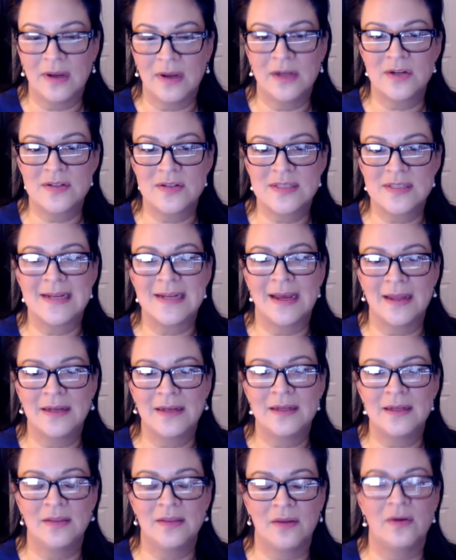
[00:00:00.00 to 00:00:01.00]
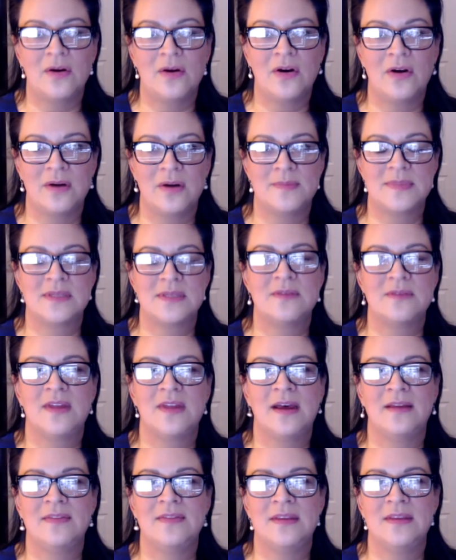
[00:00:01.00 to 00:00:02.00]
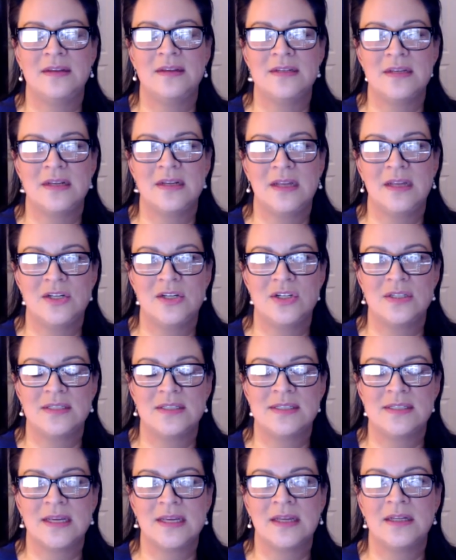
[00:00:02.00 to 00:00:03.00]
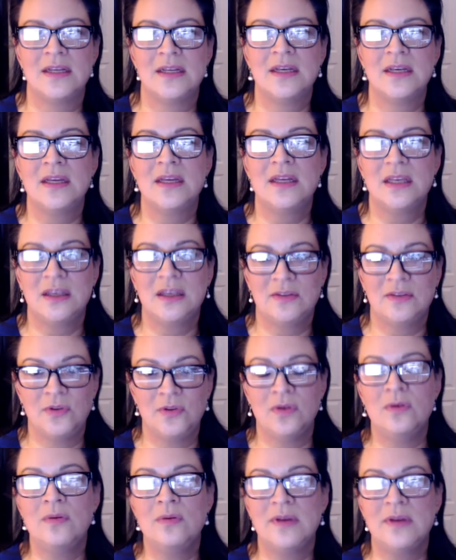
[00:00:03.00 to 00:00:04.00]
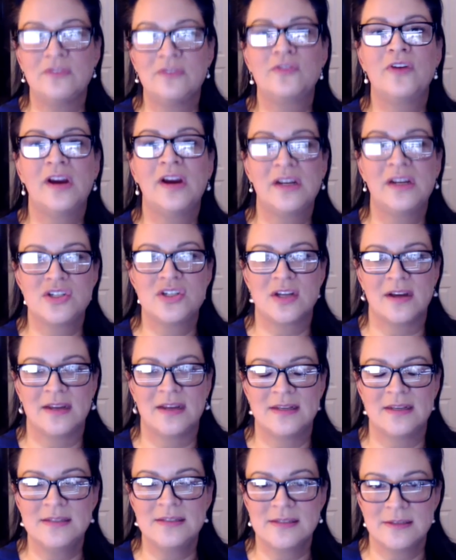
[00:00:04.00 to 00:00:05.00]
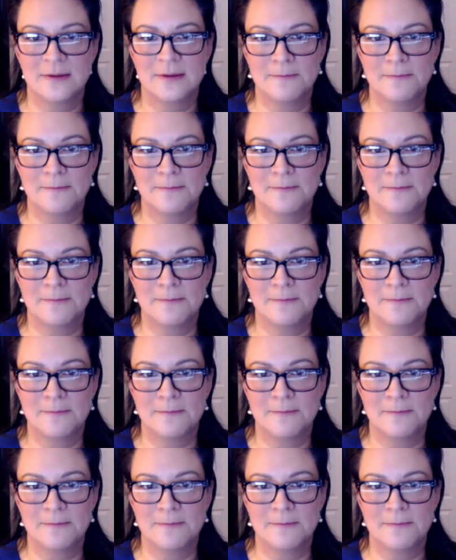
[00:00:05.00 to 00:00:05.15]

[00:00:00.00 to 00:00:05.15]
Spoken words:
understanding the harms of that, the Indian agent said, if you enfranchise,